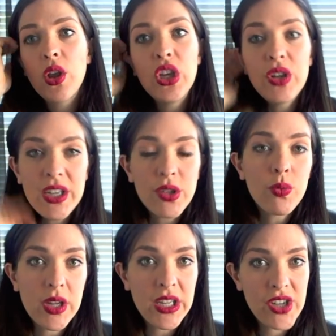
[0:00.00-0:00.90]
you need to
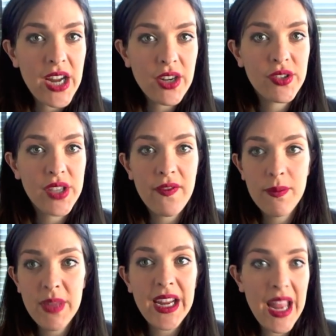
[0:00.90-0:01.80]
really check yourself
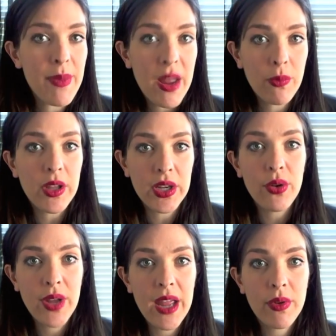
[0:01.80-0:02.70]
and be like, am I really
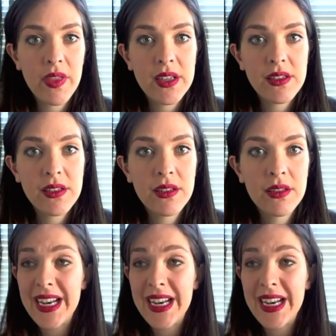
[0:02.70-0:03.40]
okay with this?